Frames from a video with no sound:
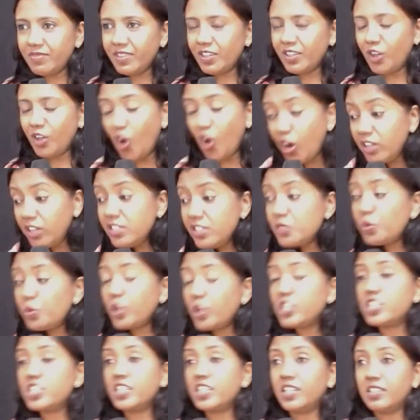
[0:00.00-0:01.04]
God is
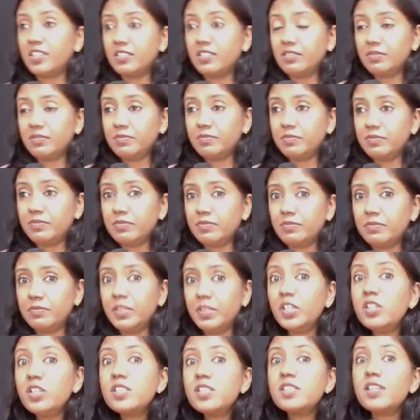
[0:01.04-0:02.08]
watching.
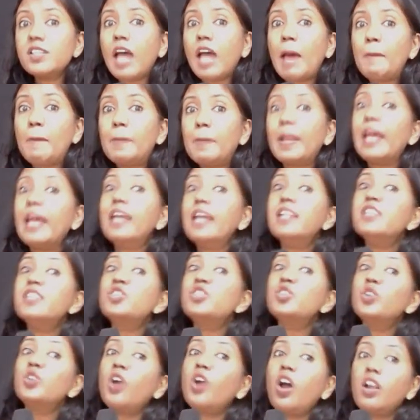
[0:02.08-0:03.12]
Because our prayer is
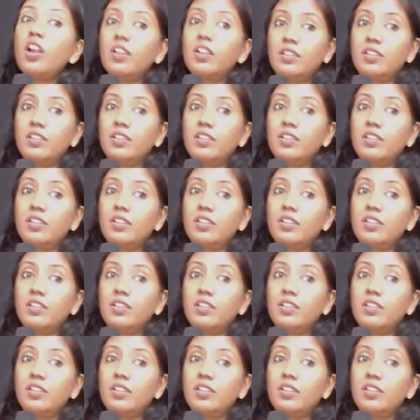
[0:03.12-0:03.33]
to God.